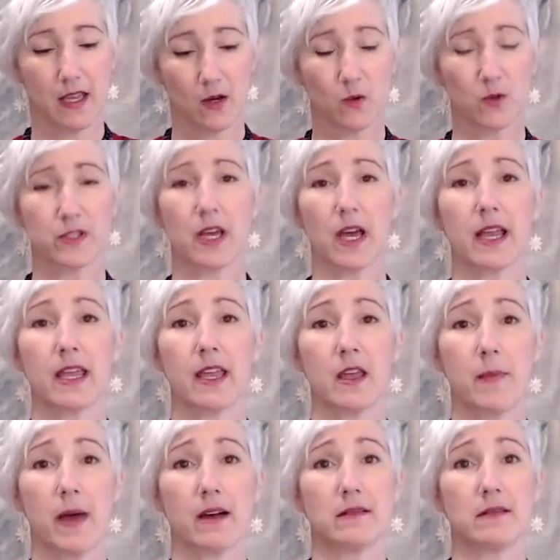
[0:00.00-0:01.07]
We're talking
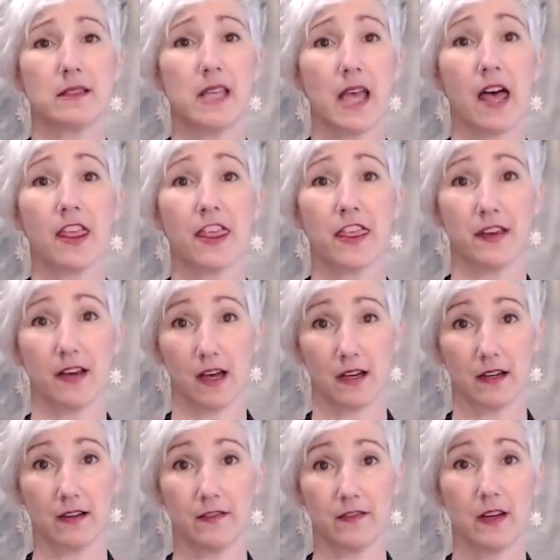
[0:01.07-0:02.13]
about death
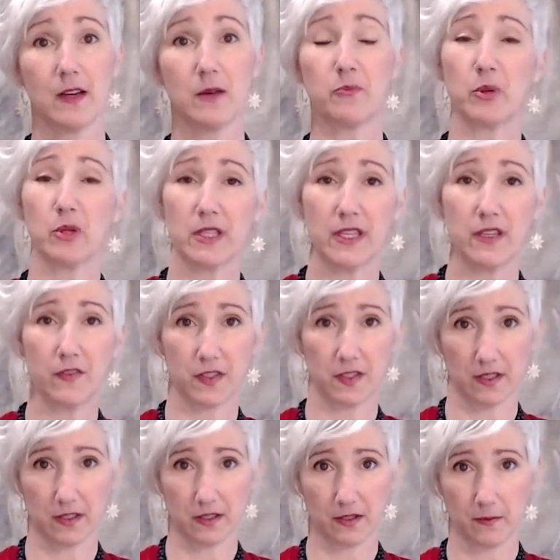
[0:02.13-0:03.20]
of belief
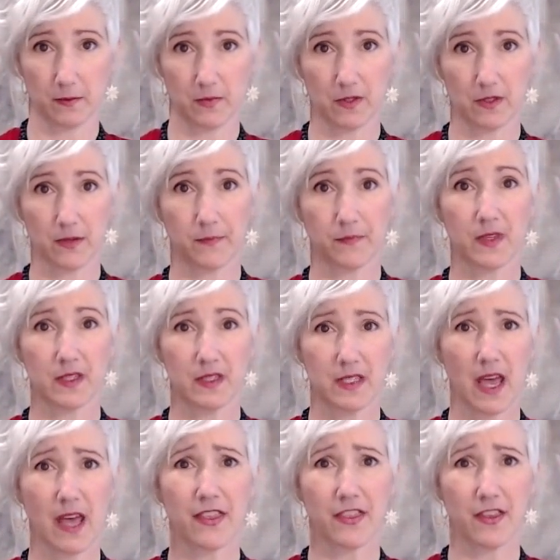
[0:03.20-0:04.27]
systems,
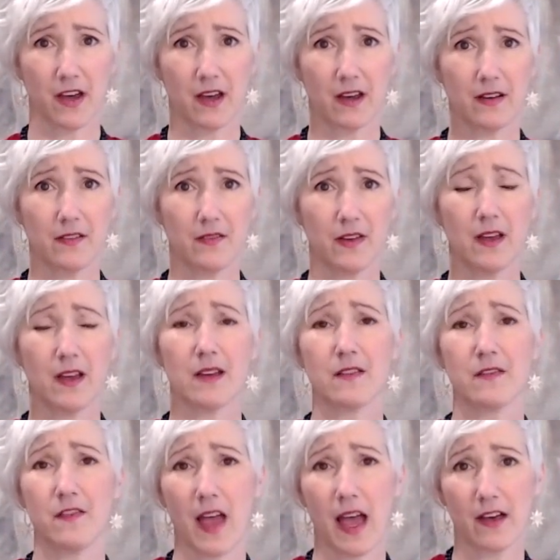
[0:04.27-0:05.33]
death of
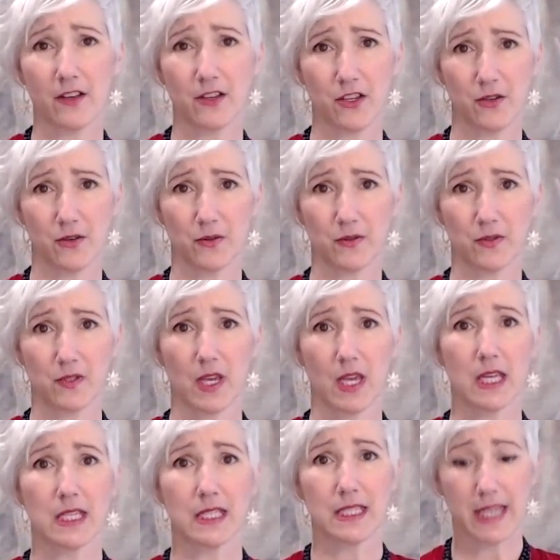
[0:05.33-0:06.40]
values,
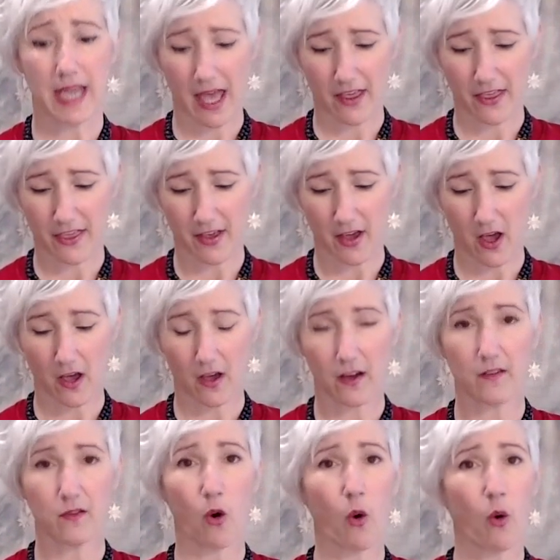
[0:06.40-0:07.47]
death of
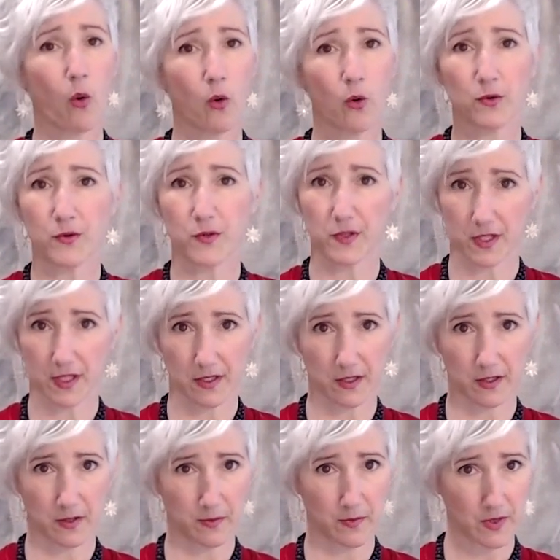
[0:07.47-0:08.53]
old
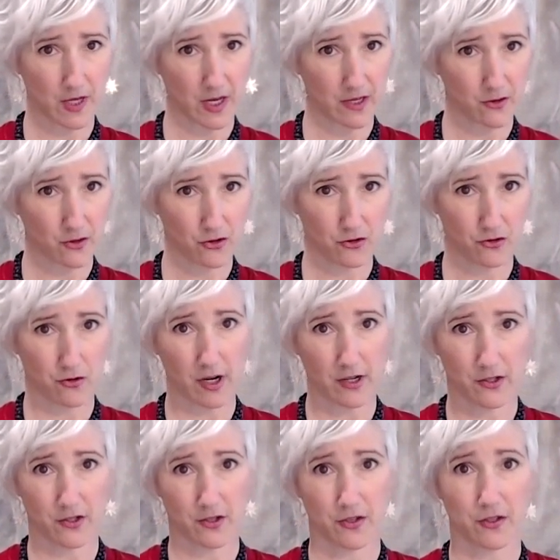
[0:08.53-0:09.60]
systems and
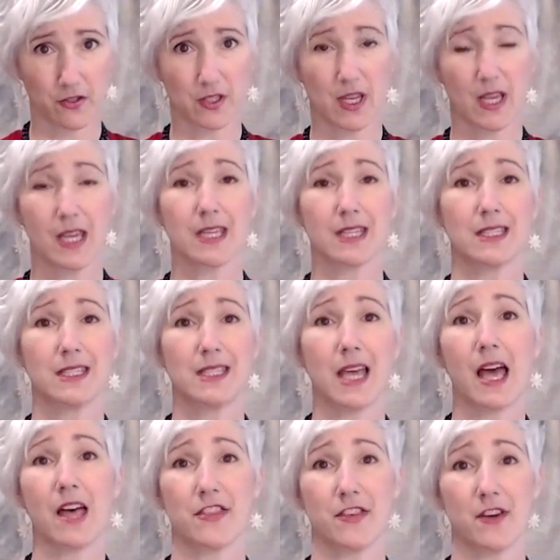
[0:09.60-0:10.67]
structures,
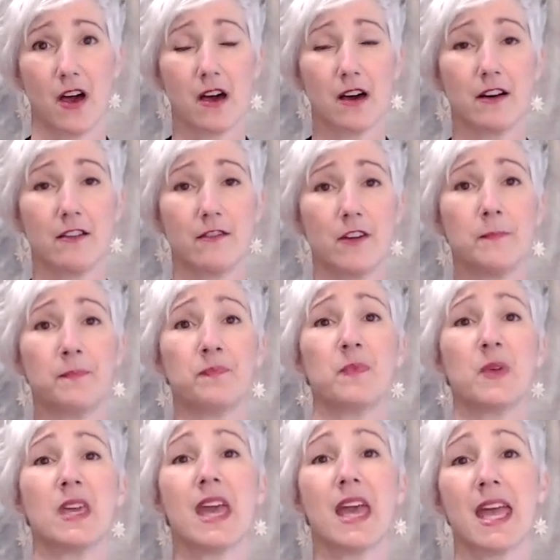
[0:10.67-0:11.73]
death of
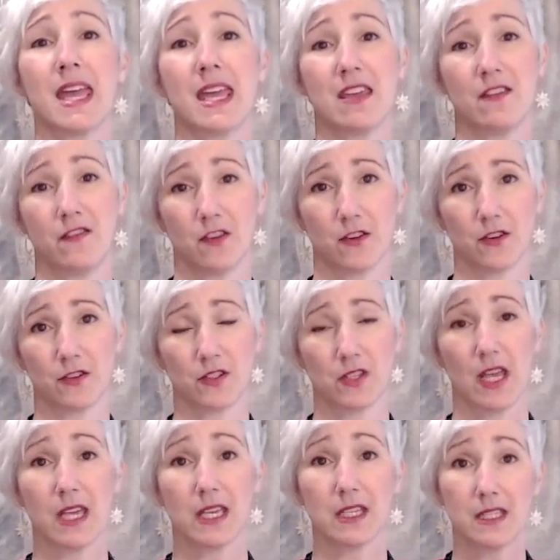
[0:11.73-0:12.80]
behaviors,
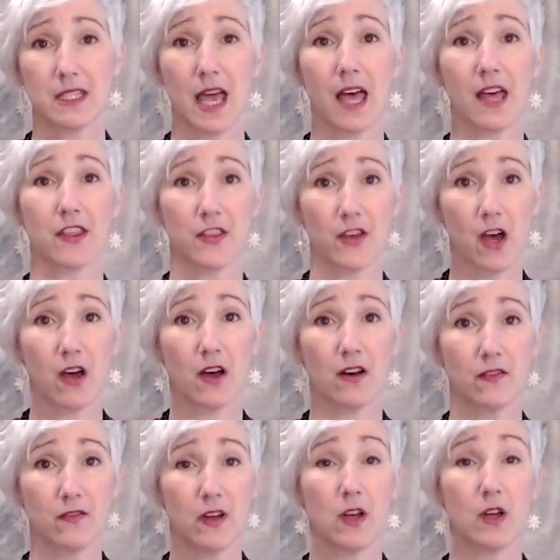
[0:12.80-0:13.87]
death
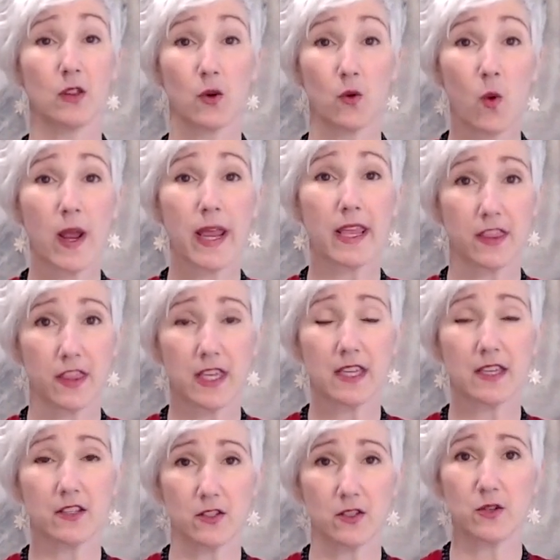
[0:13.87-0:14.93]
of the way
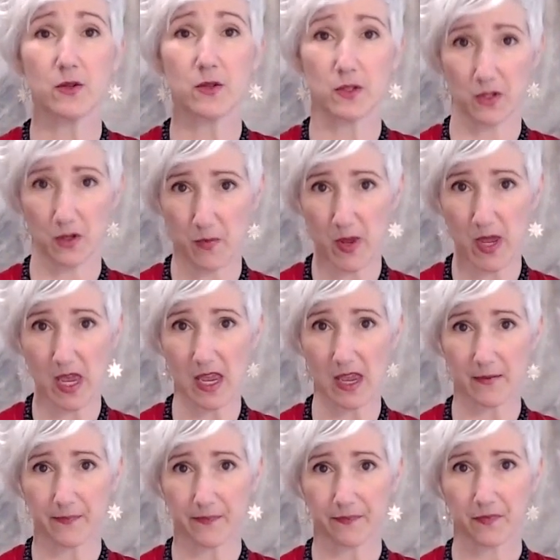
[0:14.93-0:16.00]
things used to be.
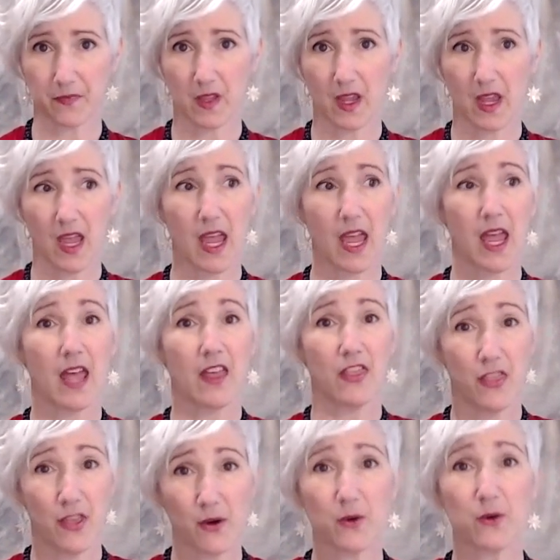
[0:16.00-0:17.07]

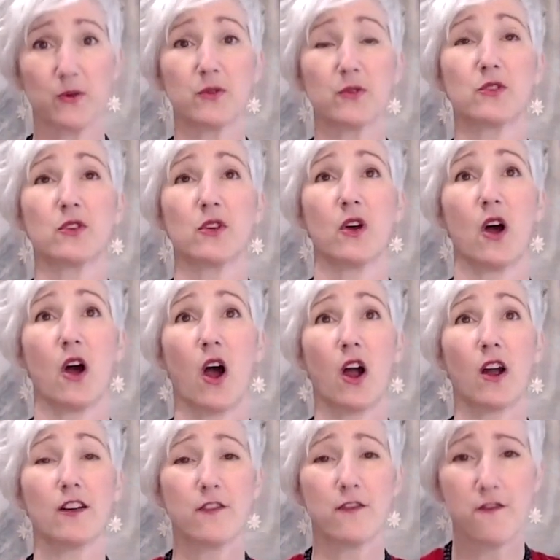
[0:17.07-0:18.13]
Those
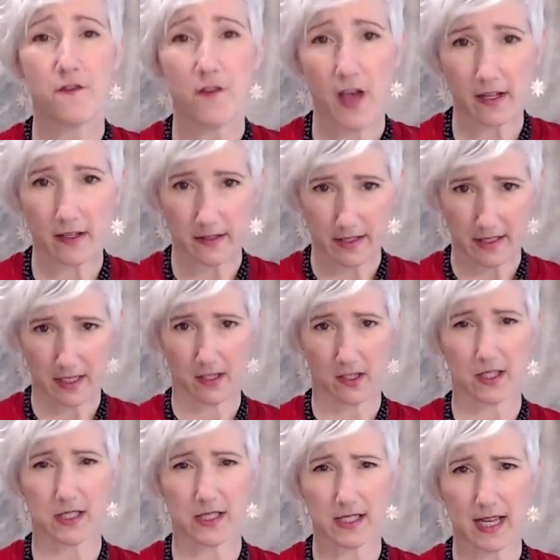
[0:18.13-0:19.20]
are felt in our
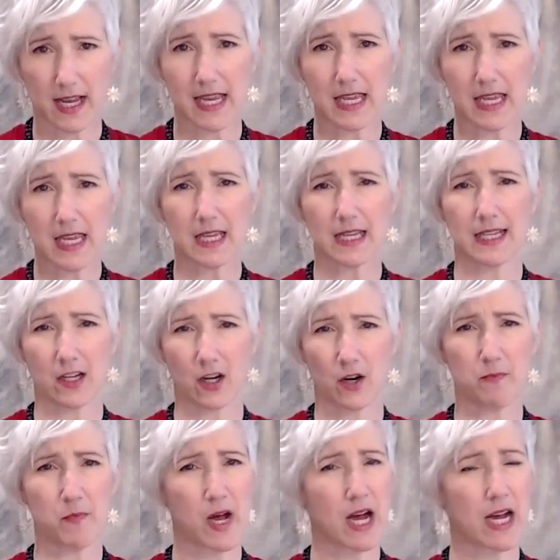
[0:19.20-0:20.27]
psyche and in our
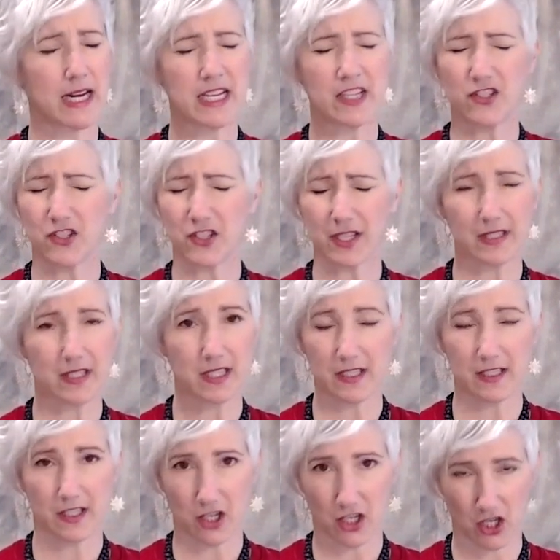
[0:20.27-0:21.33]
body just
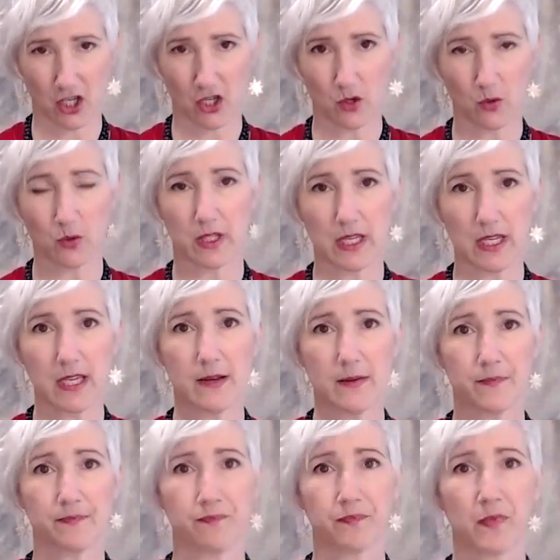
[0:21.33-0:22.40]
as acutely
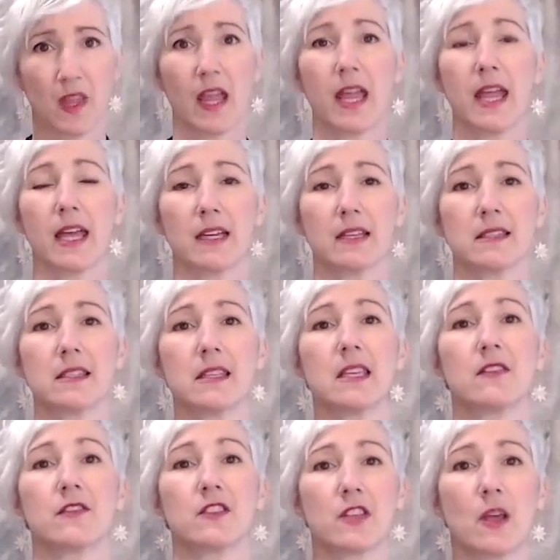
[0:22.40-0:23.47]
as
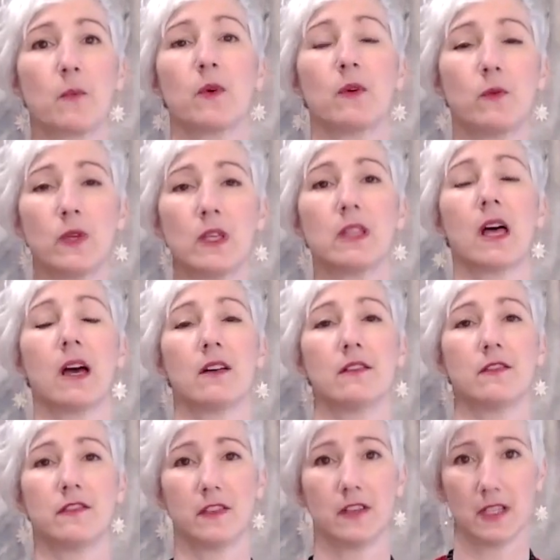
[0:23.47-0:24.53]
if someone we love
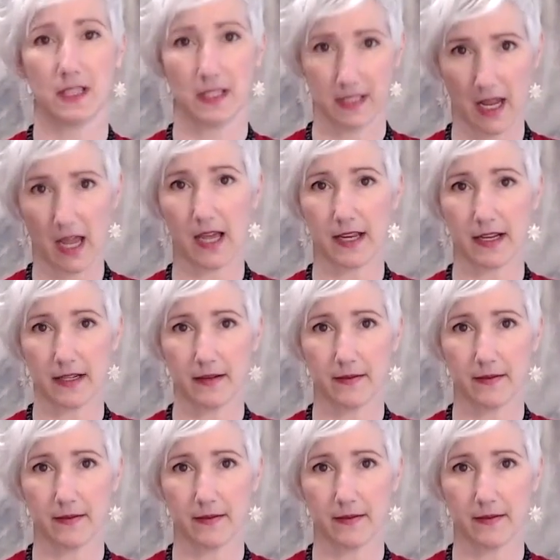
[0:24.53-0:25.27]
died.